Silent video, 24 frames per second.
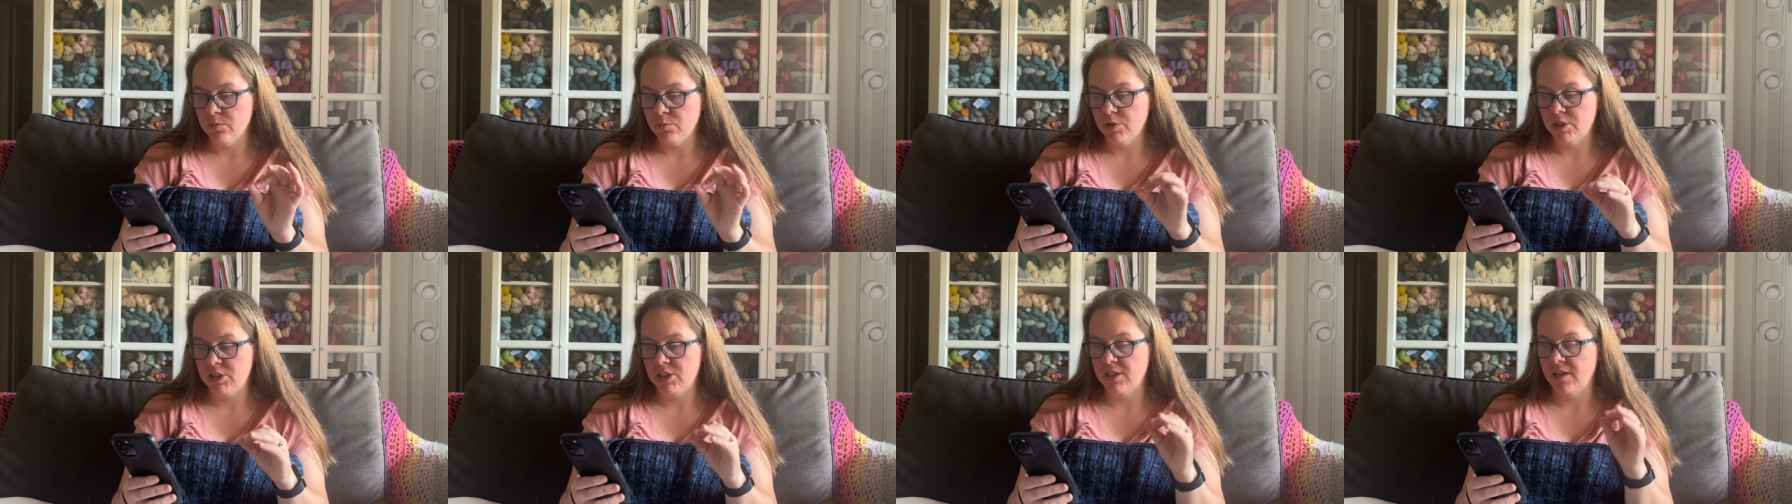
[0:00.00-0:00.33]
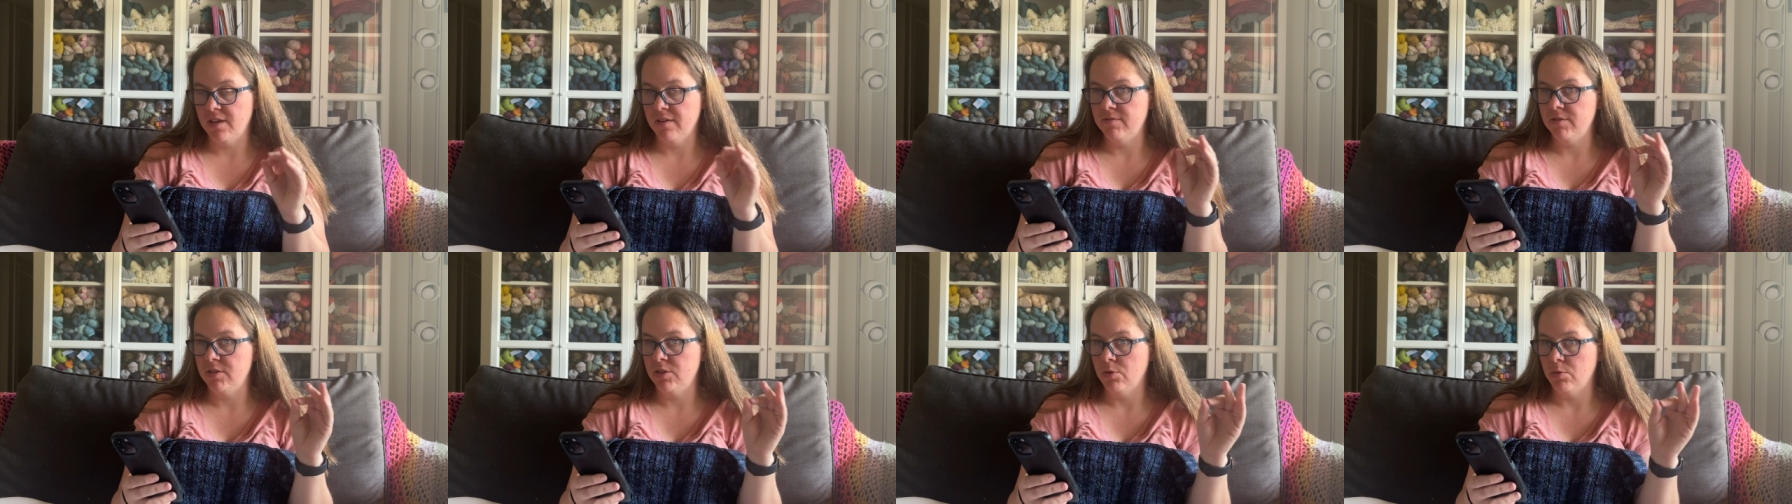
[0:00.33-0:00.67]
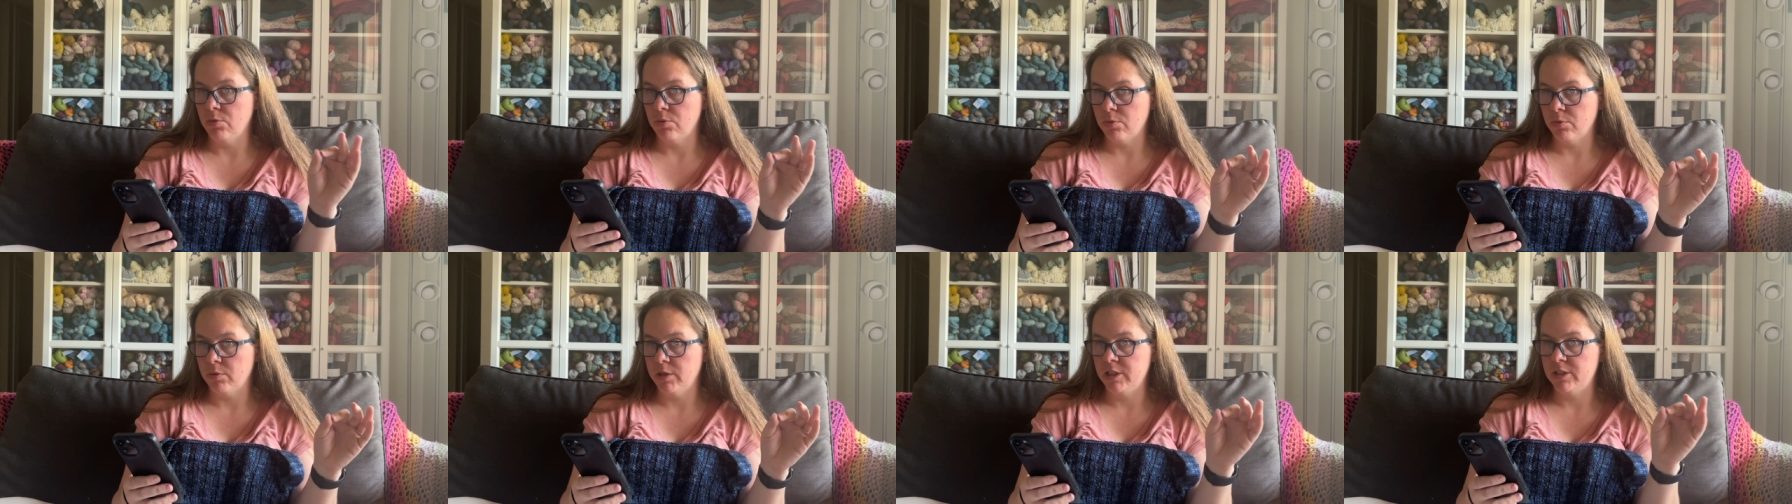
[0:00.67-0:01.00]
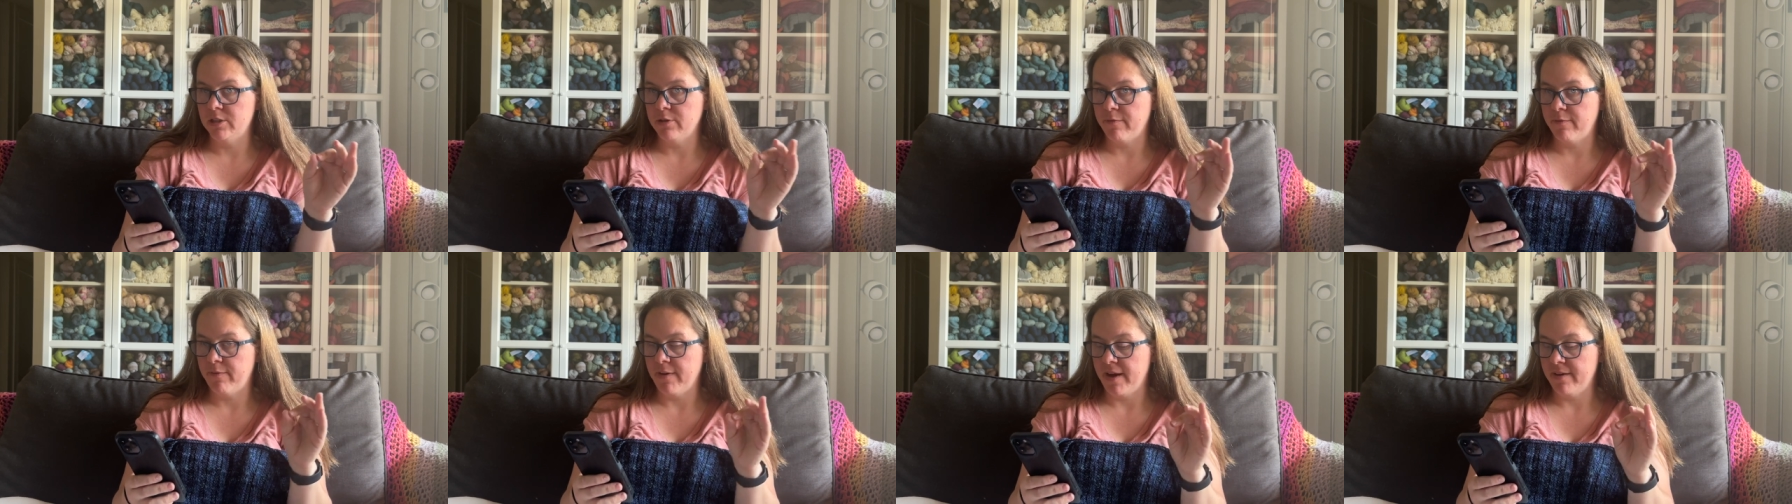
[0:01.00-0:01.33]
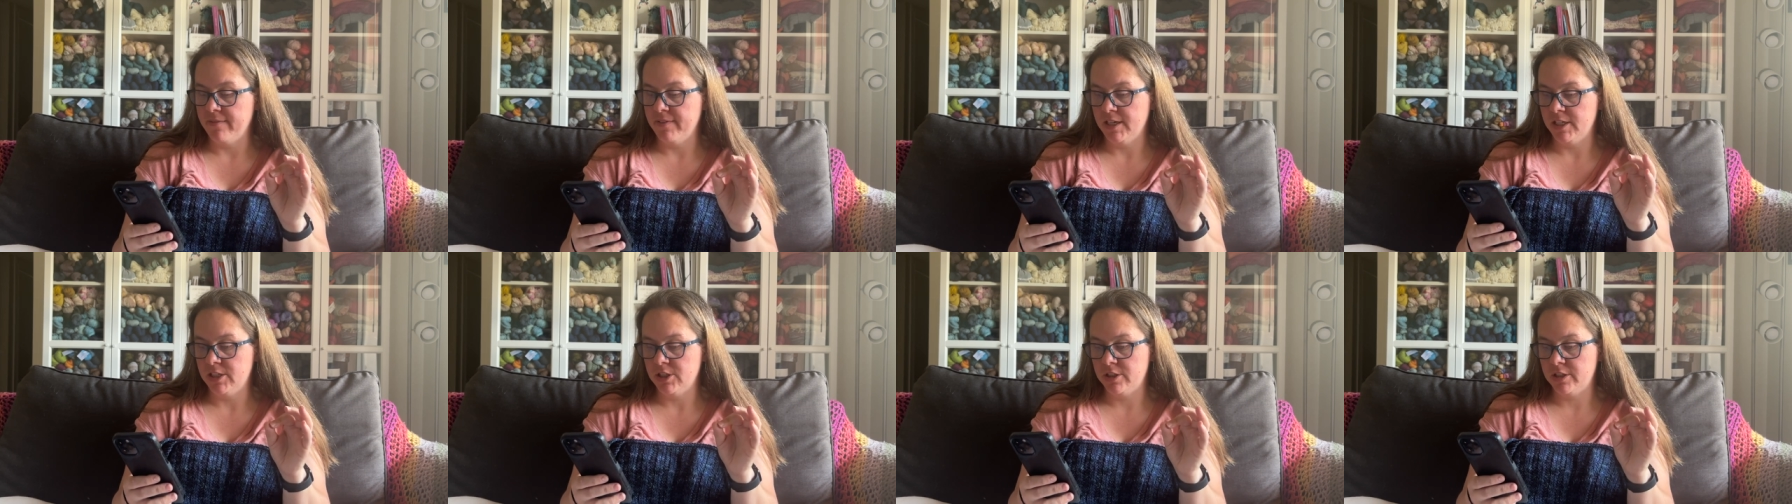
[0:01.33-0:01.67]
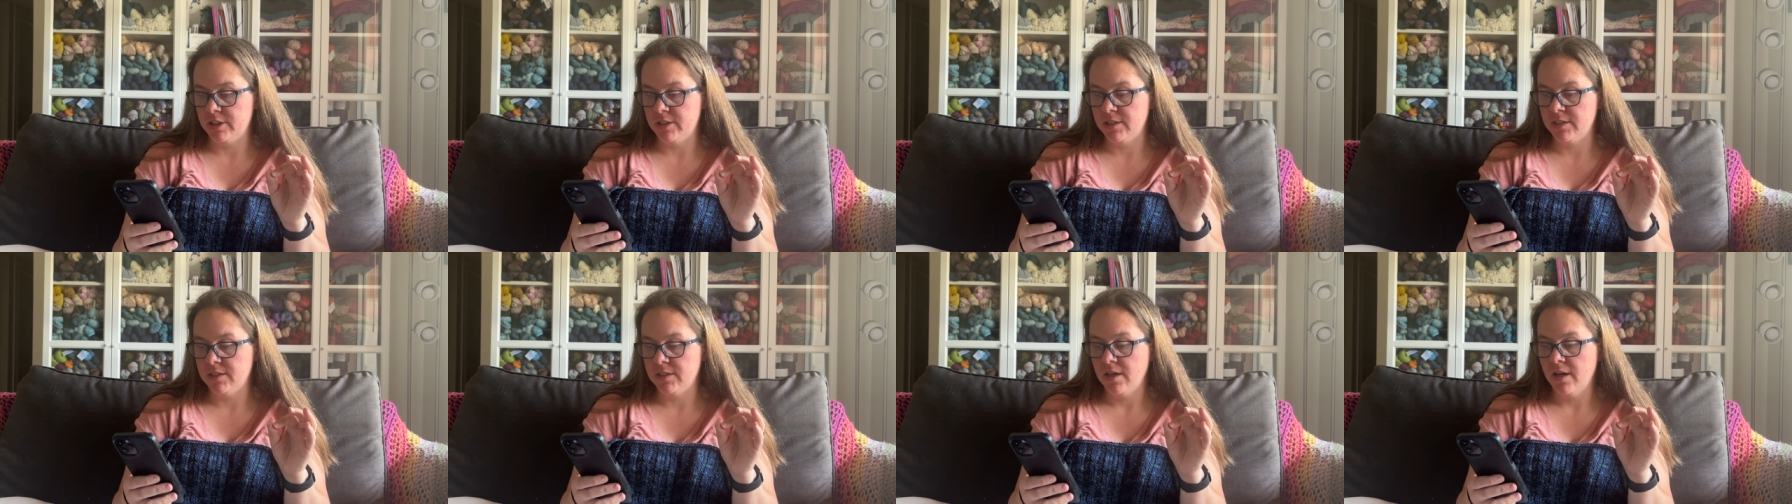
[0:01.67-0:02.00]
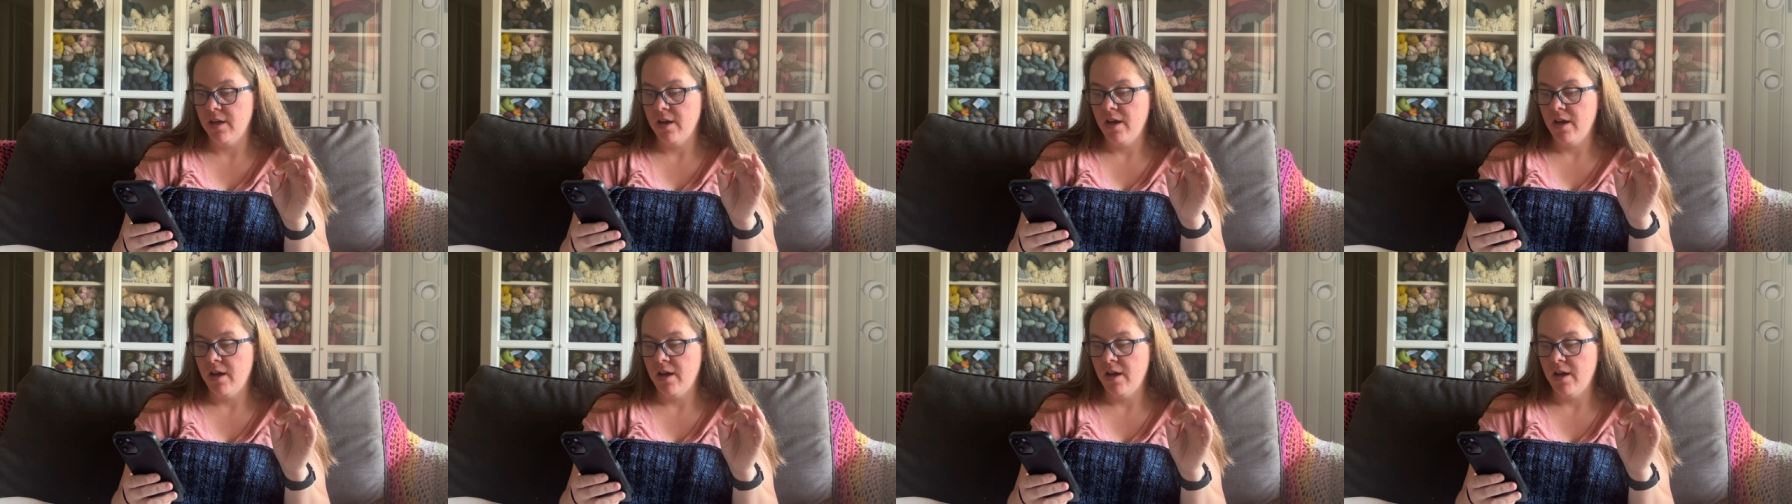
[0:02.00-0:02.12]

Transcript: which gives you three to five inches